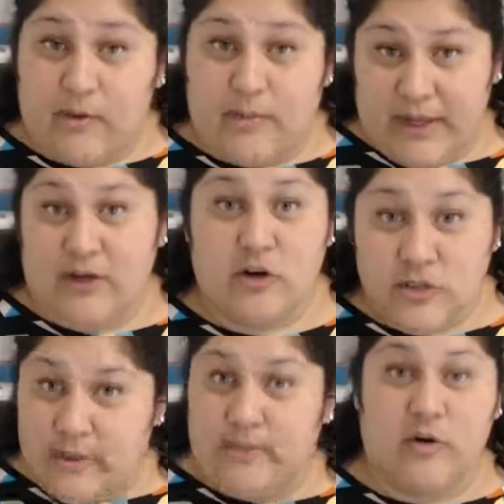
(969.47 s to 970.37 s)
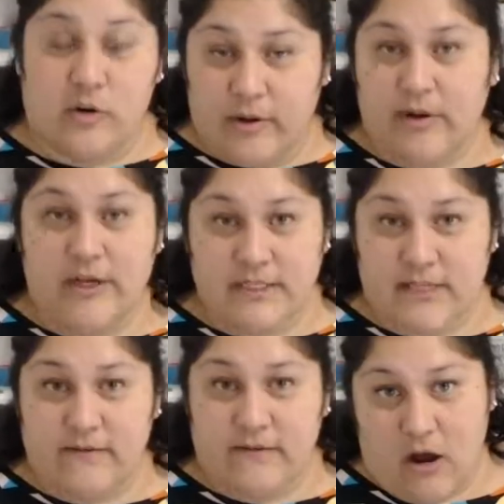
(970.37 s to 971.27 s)
pinners, people who are putting
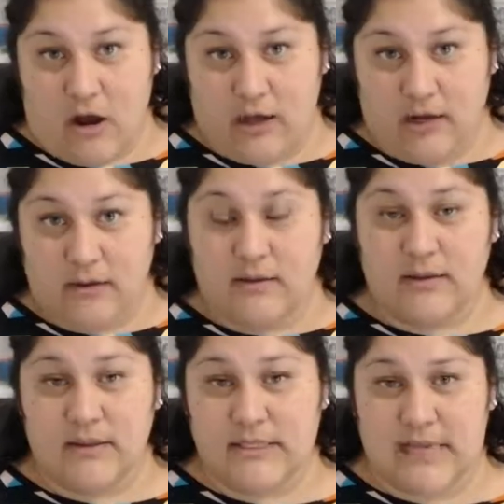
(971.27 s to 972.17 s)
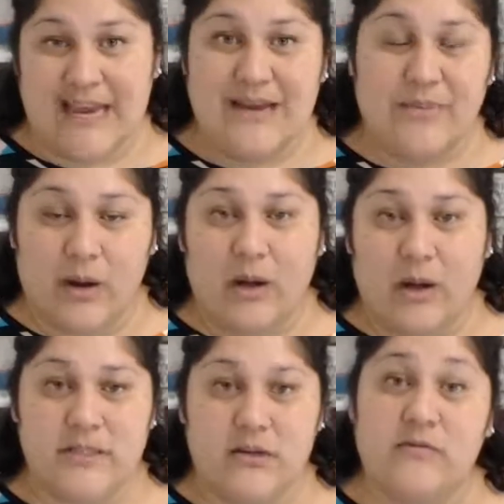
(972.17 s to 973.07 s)
stuff on the site, but
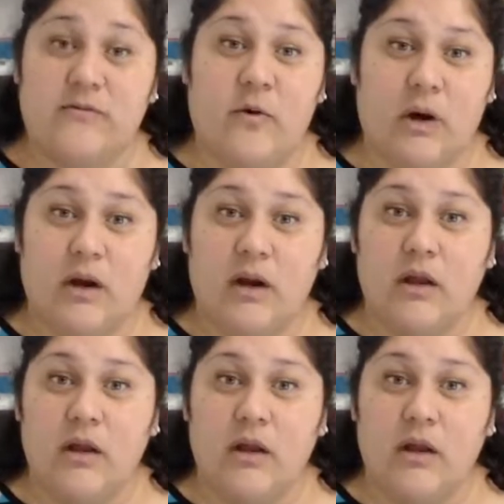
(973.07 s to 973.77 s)
also for